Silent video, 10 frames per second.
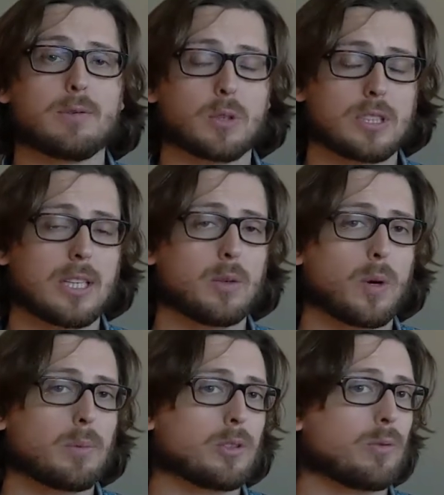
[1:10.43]
14,
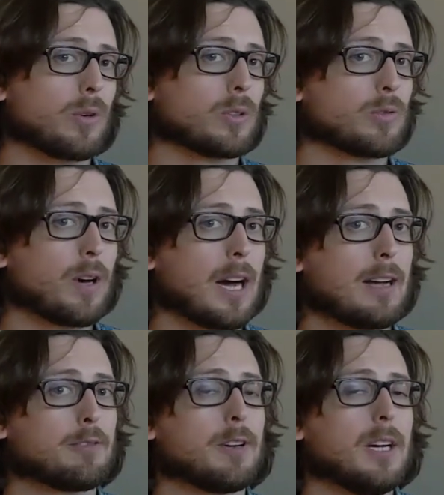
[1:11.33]
1 plus 4 is
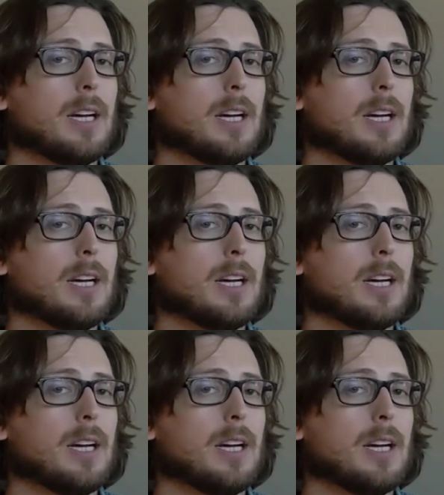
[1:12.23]
5.